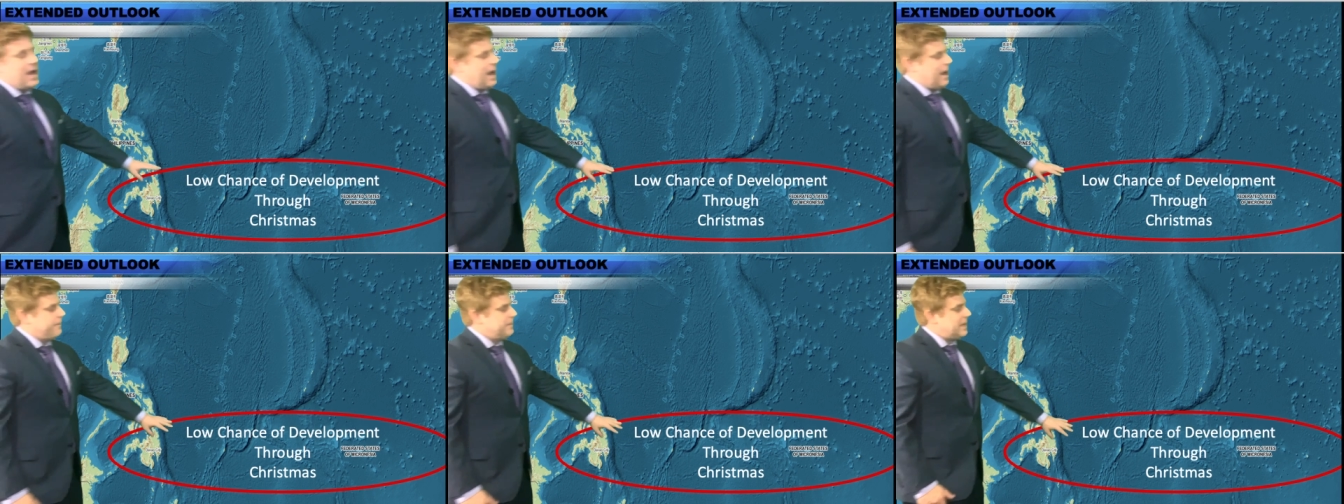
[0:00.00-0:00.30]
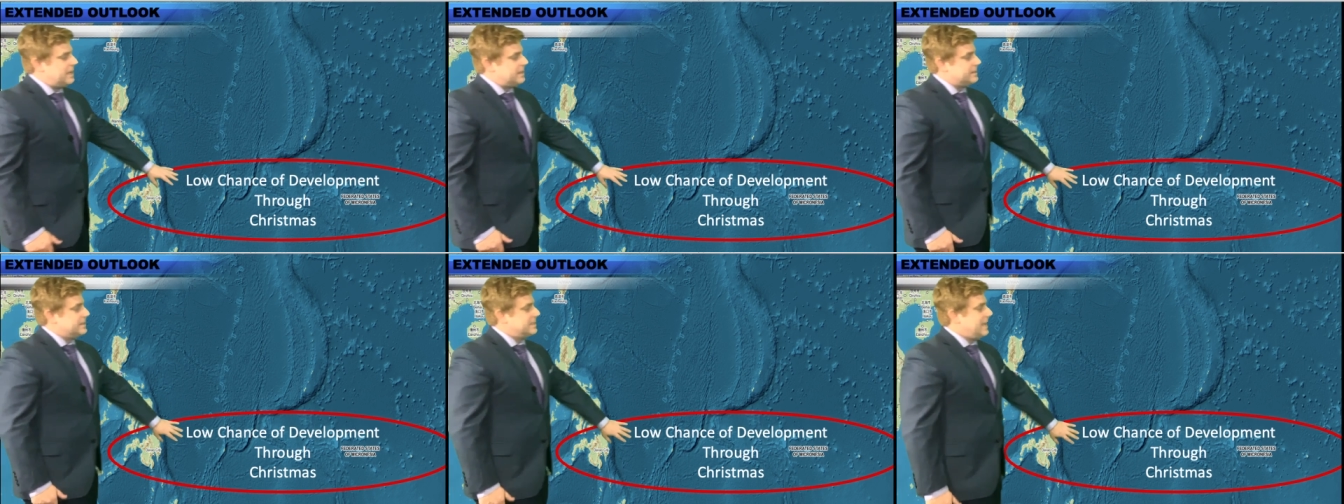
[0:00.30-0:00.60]
I'm
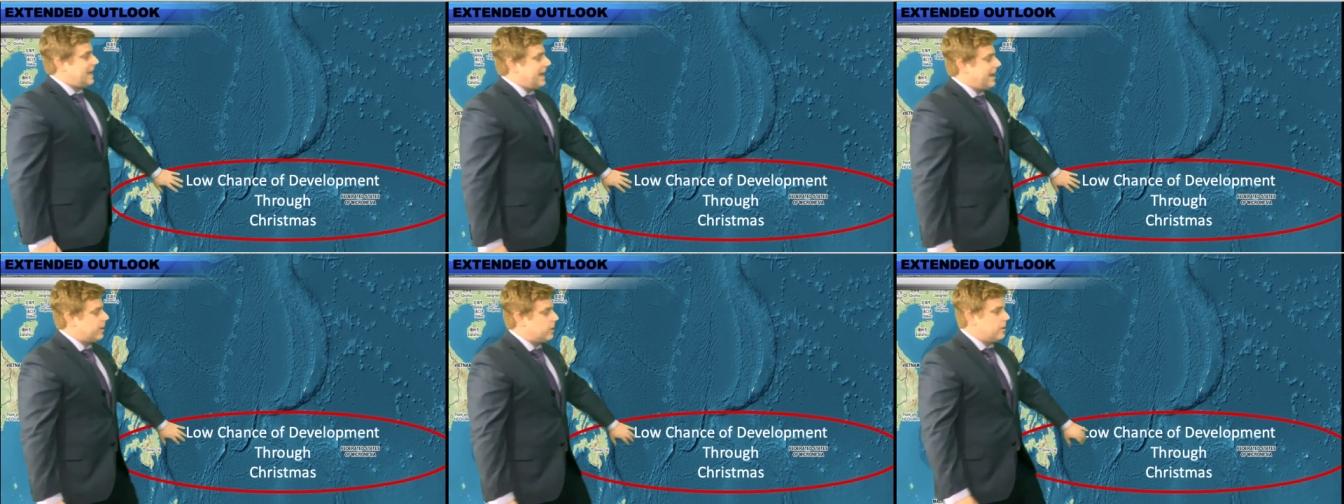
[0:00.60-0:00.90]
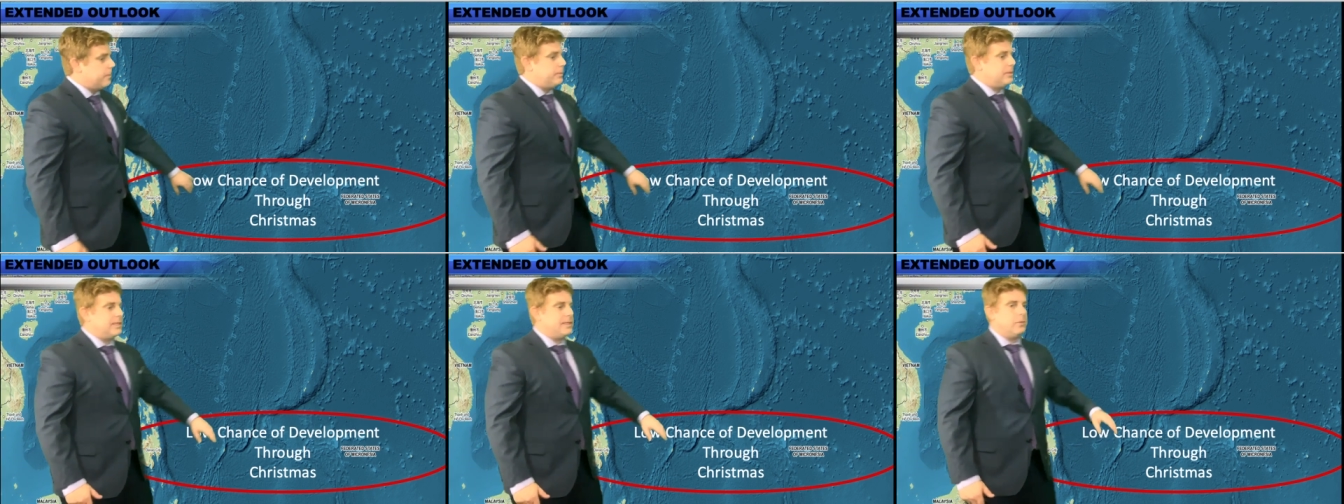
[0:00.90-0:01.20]
not
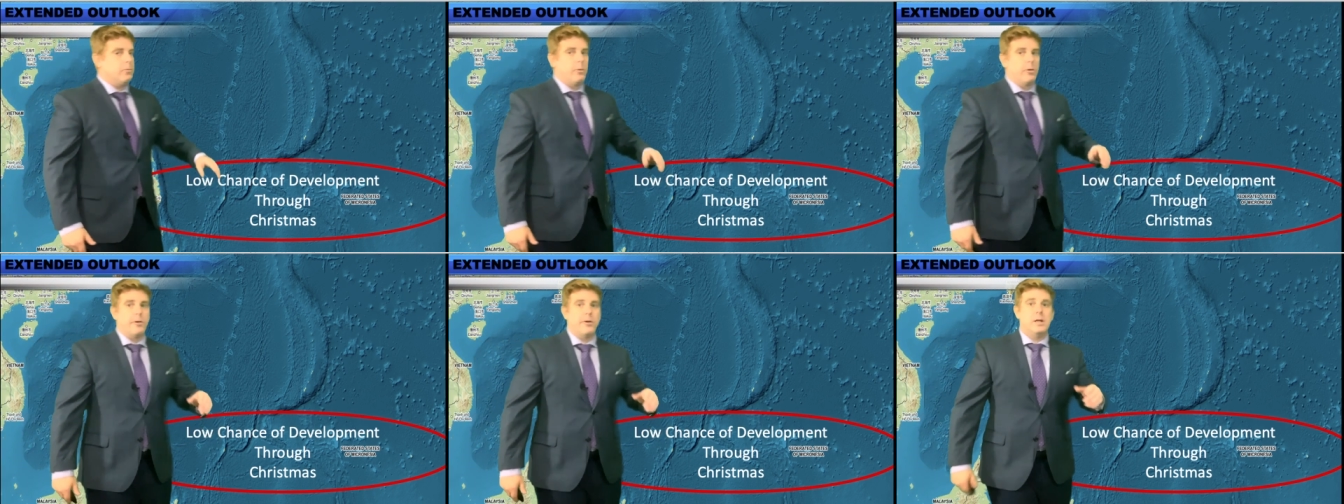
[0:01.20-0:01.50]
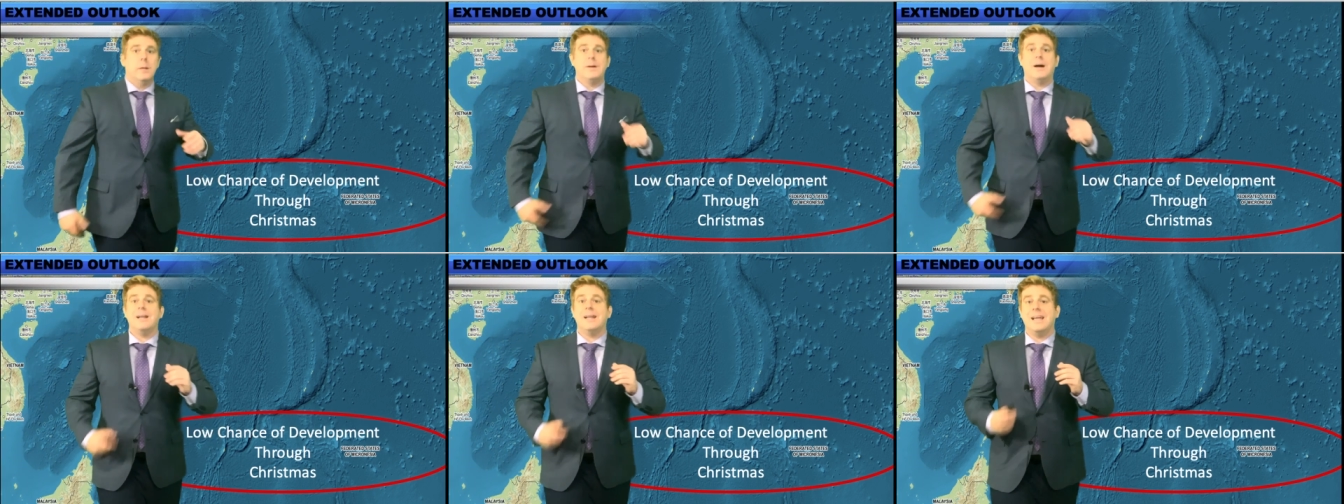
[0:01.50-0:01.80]
terribly
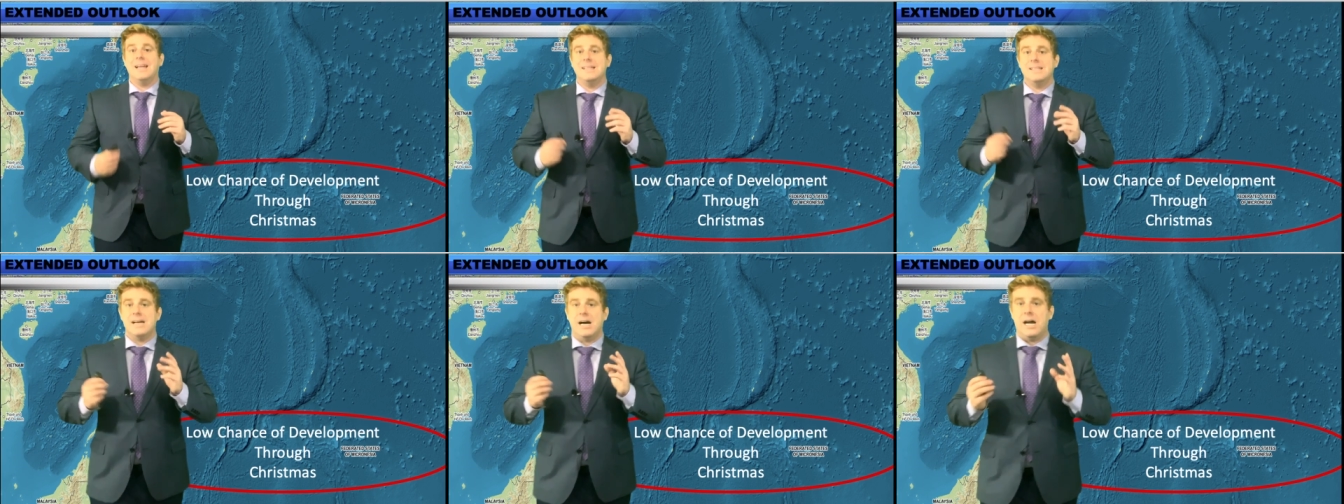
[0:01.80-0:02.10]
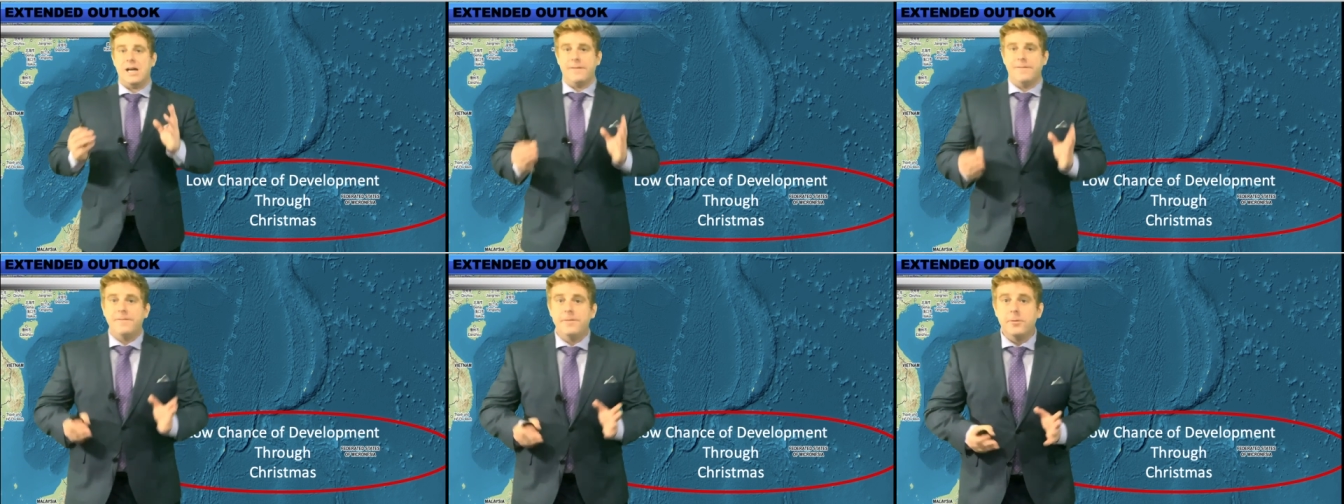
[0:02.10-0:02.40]
worried about a
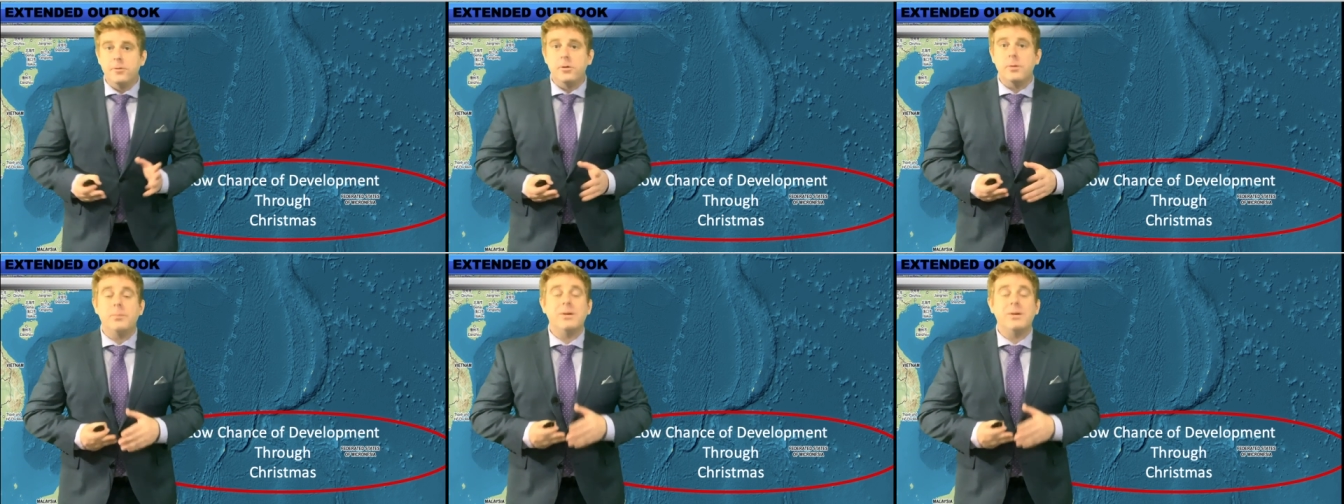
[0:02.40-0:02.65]
typhoon,